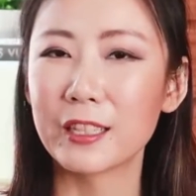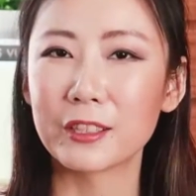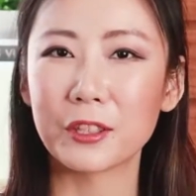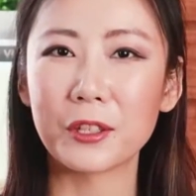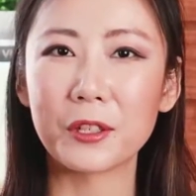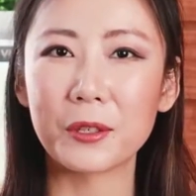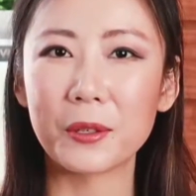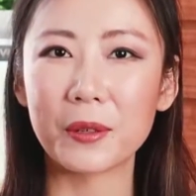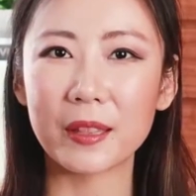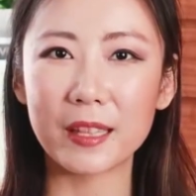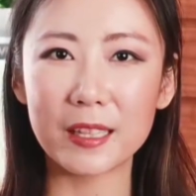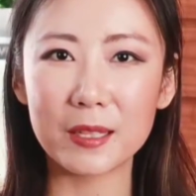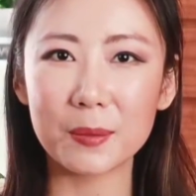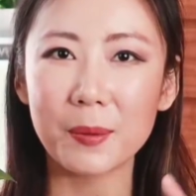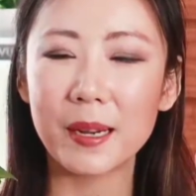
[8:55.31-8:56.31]
So
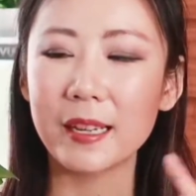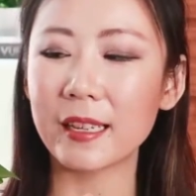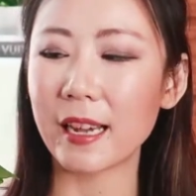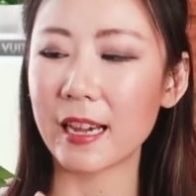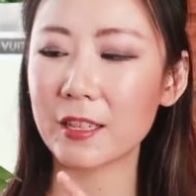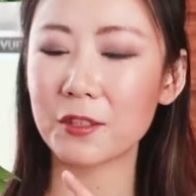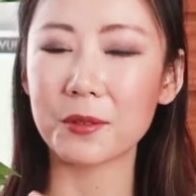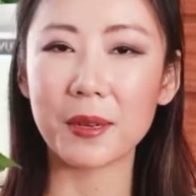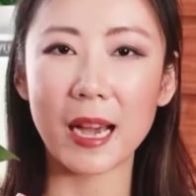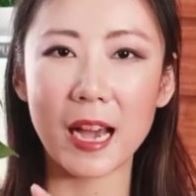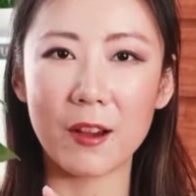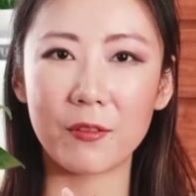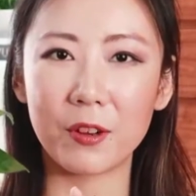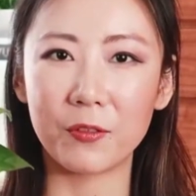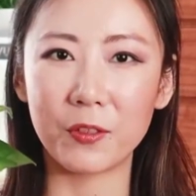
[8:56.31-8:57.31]
this one, I do
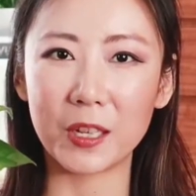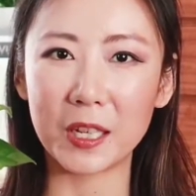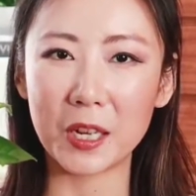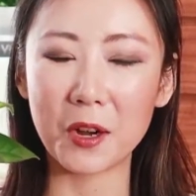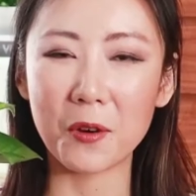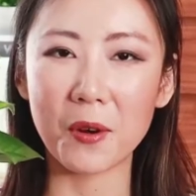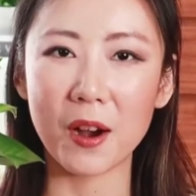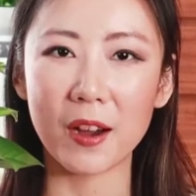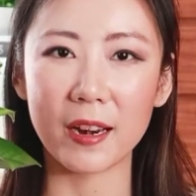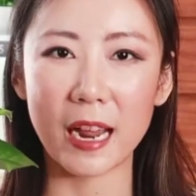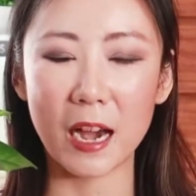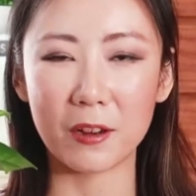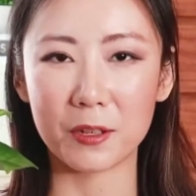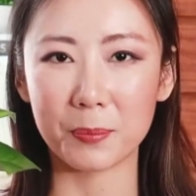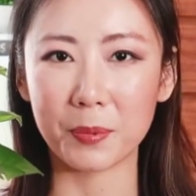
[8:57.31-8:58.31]
have a video on
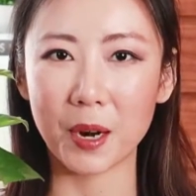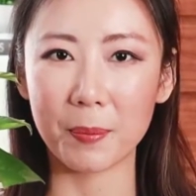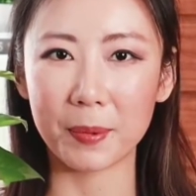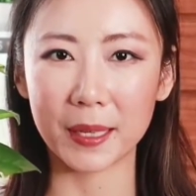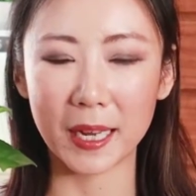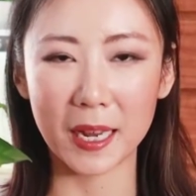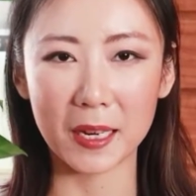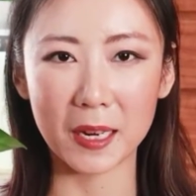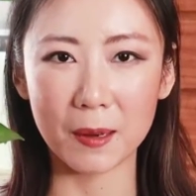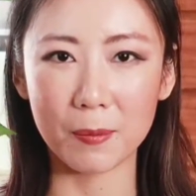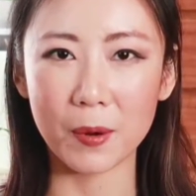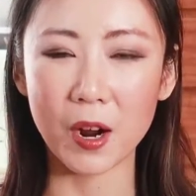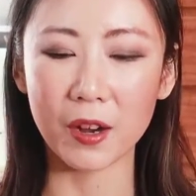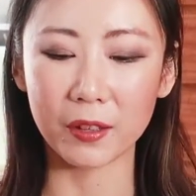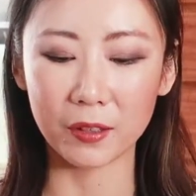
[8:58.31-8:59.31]
how to propagate a
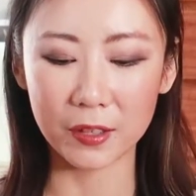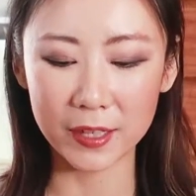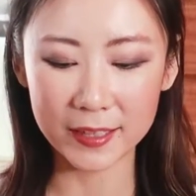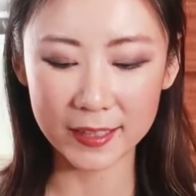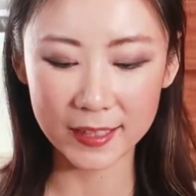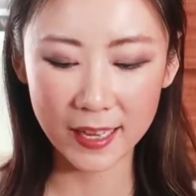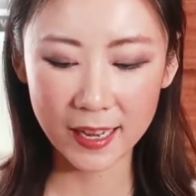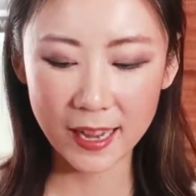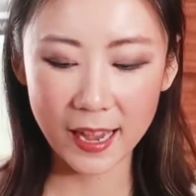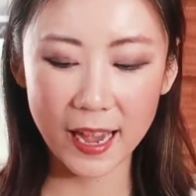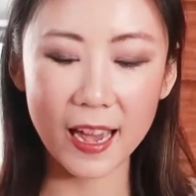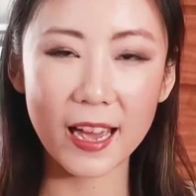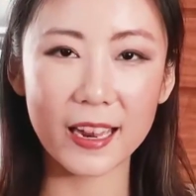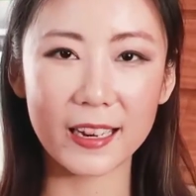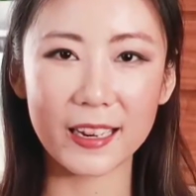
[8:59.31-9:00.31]
pothos,
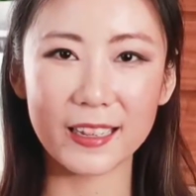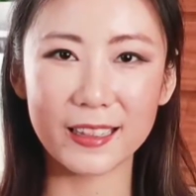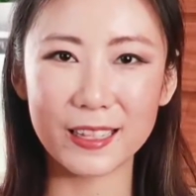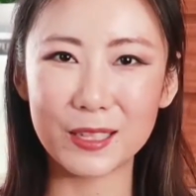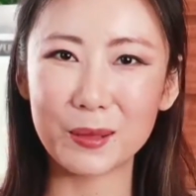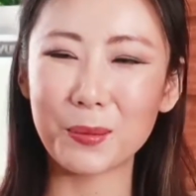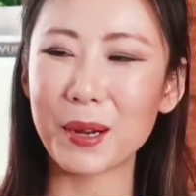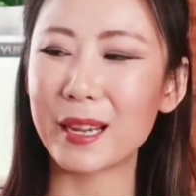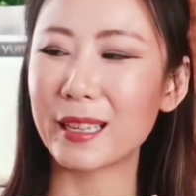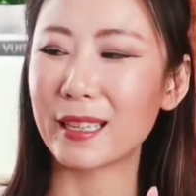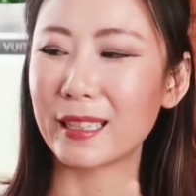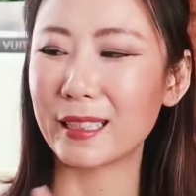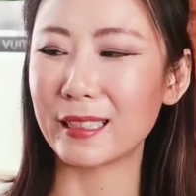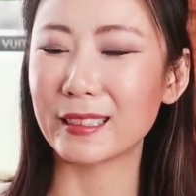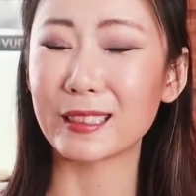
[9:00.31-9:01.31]
and this one
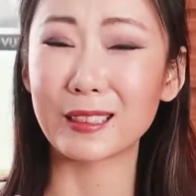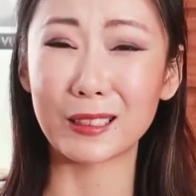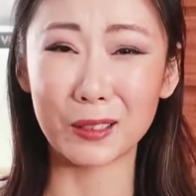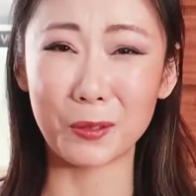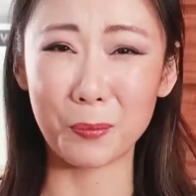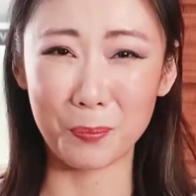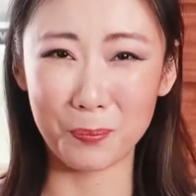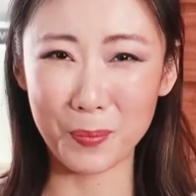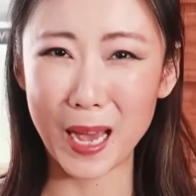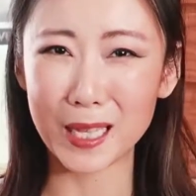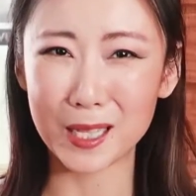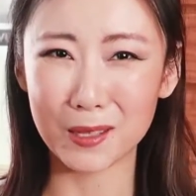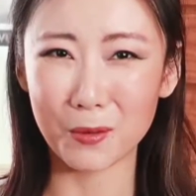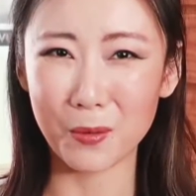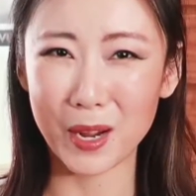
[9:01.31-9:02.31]
is the
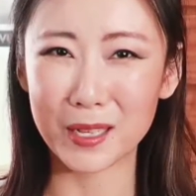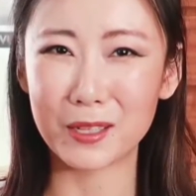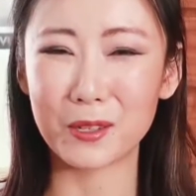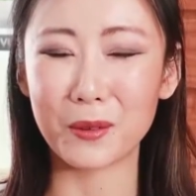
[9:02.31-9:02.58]
best one